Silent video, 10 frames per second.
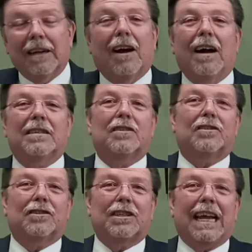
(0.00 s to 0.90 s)
God
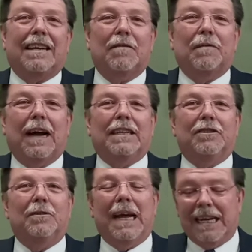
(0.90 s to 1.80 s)
sanctified
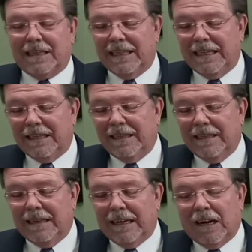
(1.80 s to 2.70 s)
you, hasn't He?
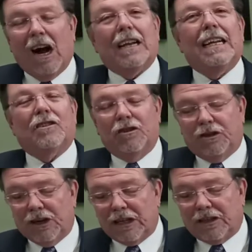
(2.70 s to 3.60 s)
God has
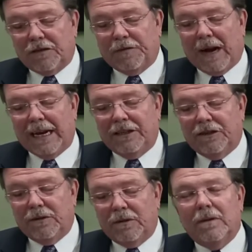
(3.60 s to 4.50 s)
justified
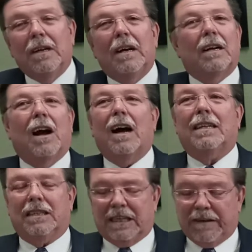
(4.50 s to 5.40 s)
you.
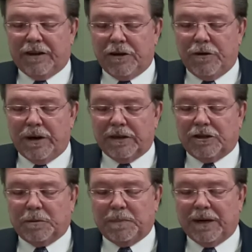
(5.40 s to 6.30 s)
God has given you
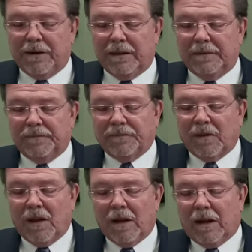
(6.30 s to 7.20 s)
His Spirit.
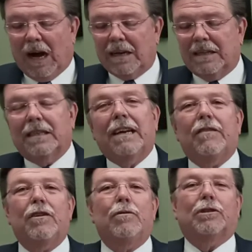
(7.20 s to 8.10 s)
God has
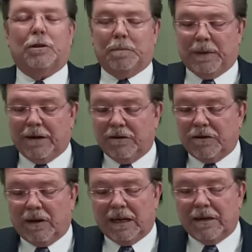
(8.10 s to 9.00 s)
given you
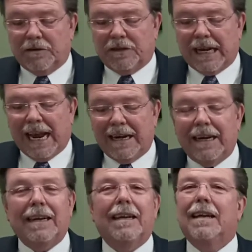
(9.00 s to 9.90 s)
spiritual
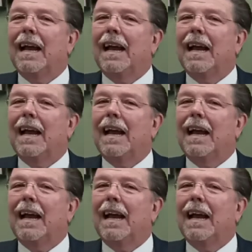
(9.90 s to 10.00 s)
understanding